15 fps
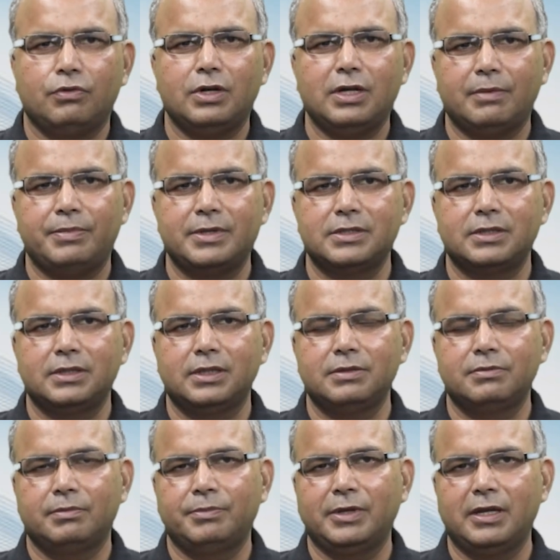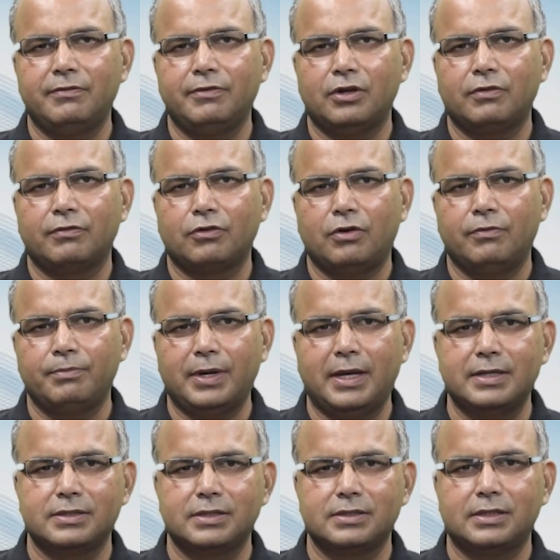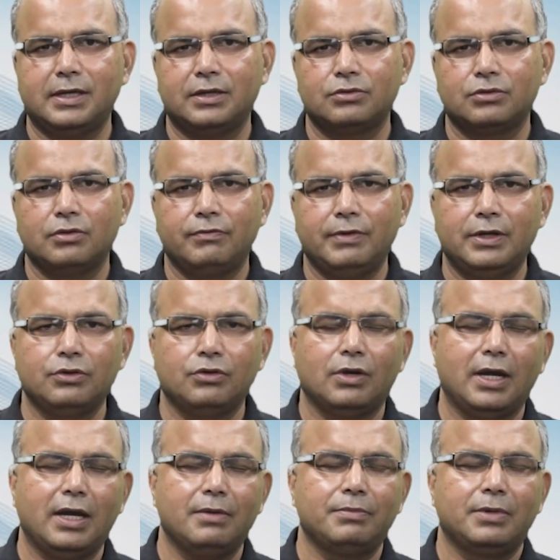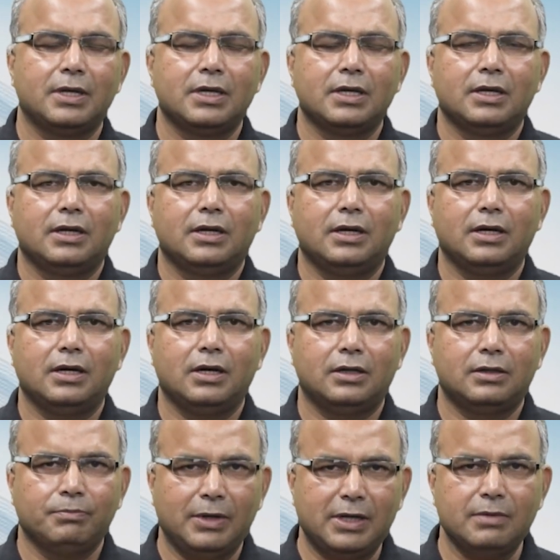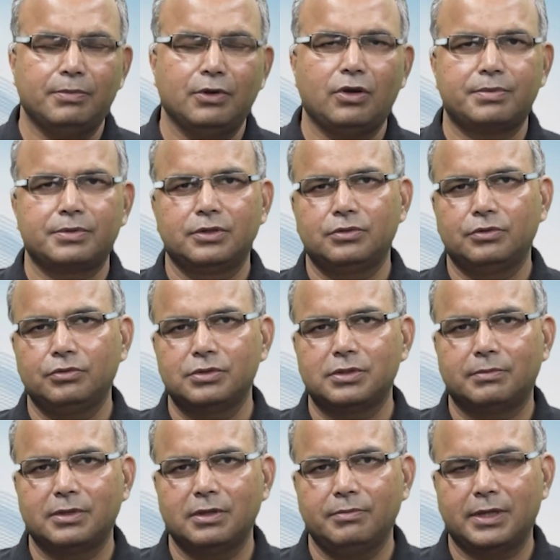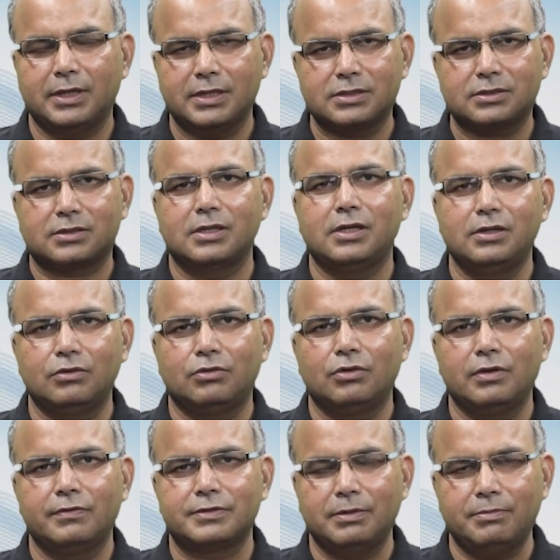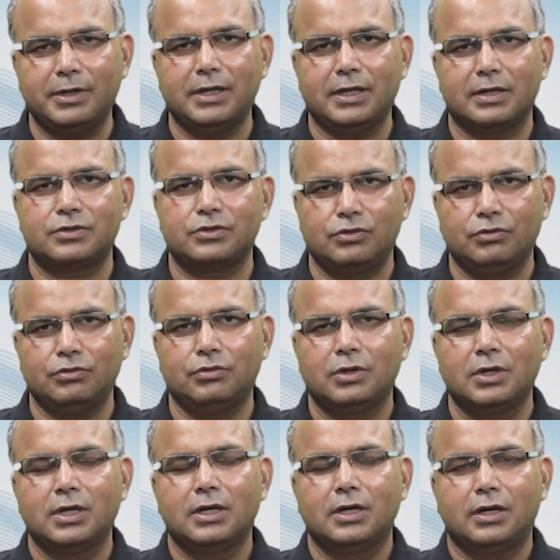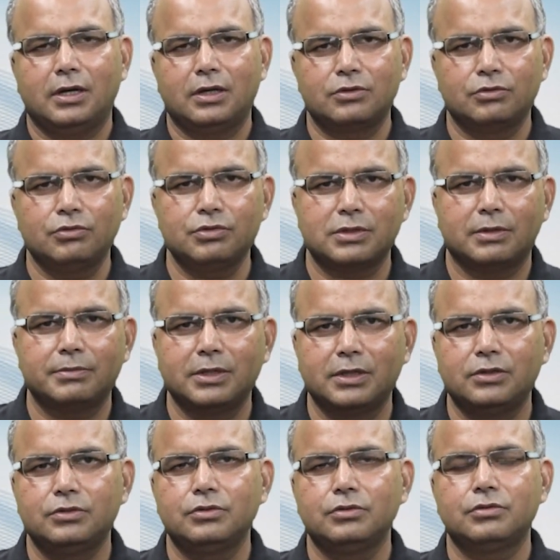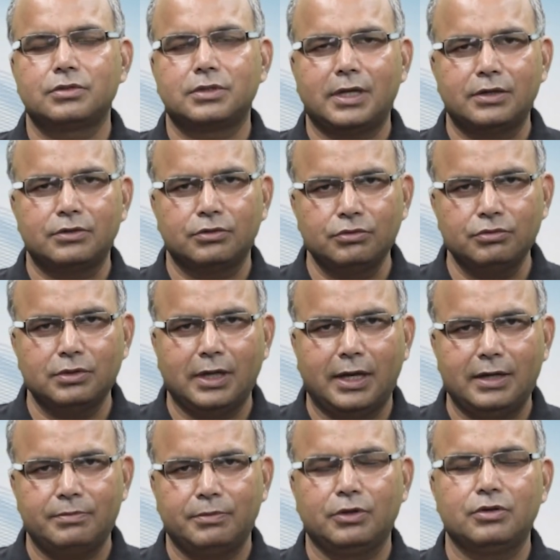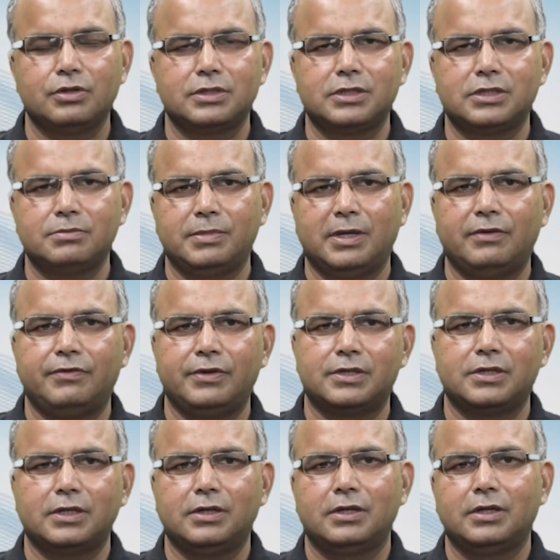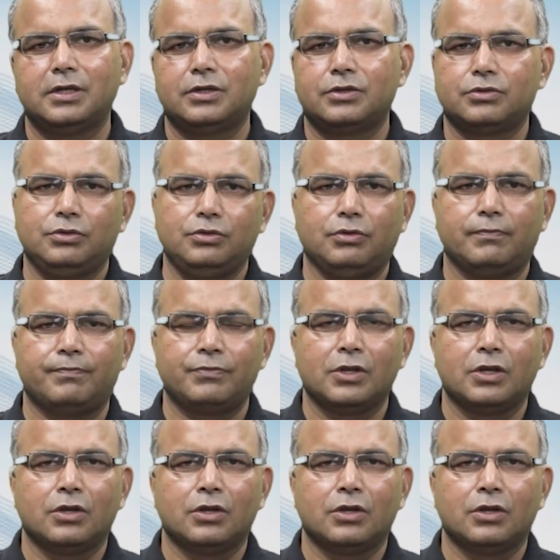what happens in the behavior of compliance is that when you have multiple options to do something, but still if somebody asks you to do something, you try to do that because it is beneficial to you.